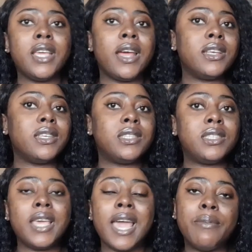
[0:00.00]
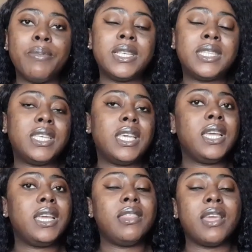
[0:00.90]
There is
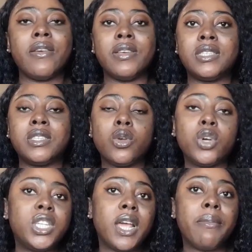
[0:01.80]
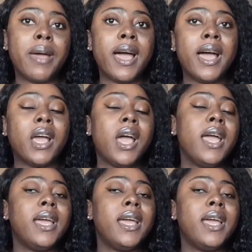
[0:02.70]
CIBC, there is Scotiabank,